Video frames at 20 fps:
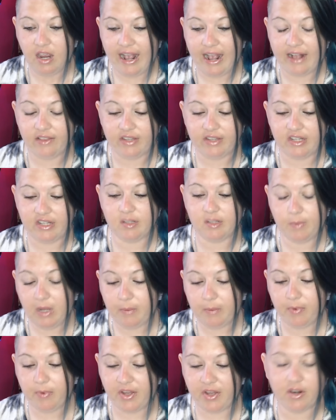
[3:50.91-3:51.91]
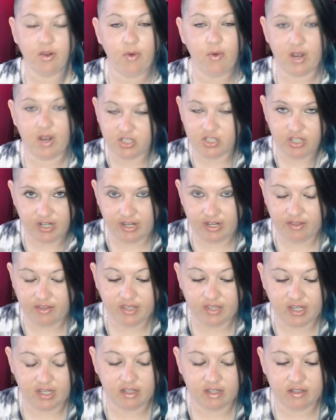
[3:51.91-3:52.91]
at least the people that are questioning
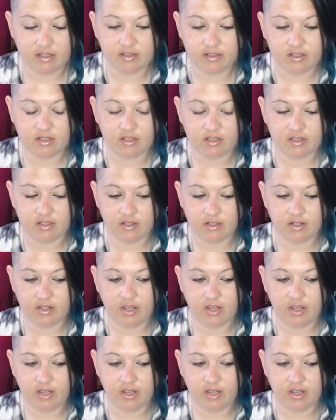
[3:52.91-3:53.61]
things,